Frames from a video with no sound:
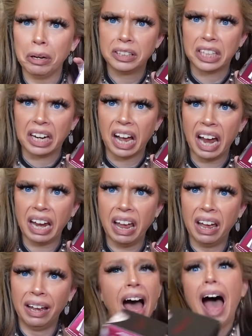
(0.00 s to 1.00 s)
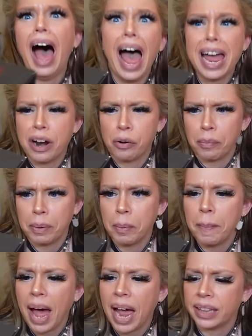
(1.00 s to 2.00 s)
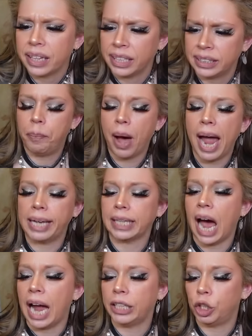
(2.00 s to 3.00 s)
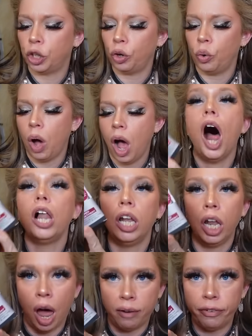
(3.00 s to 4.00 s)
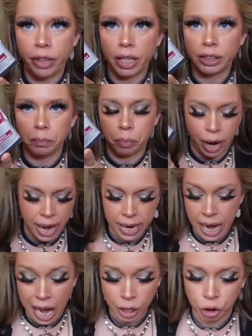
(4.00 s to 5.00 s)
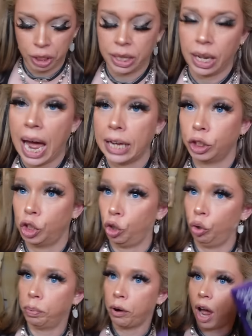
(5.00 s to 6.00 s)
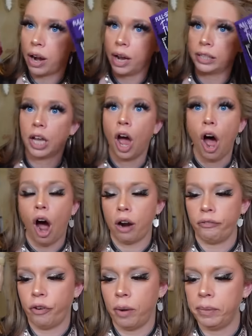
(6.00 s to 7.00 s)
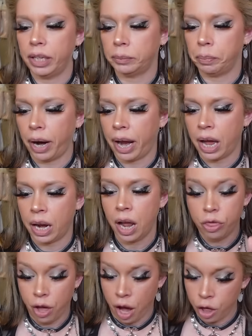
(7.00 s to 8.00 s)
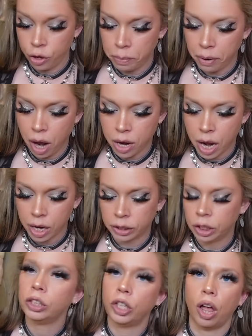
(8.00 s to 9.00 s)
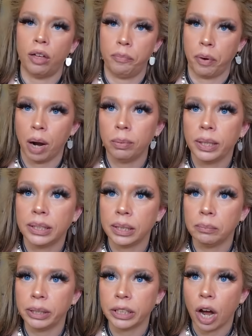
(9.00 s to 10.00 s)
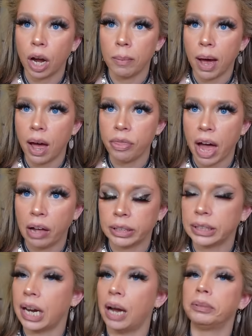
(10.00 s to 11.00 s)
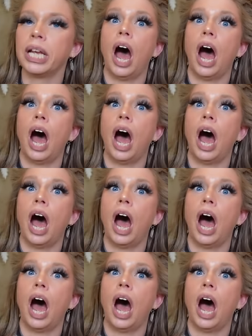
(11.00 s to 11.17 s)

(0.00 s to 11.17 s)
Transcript: Did I? I don't remember buying this, but I do love this brand. Actually, the last two products are from this brand. The other product y'all have probably seen me talk about 1,000 times.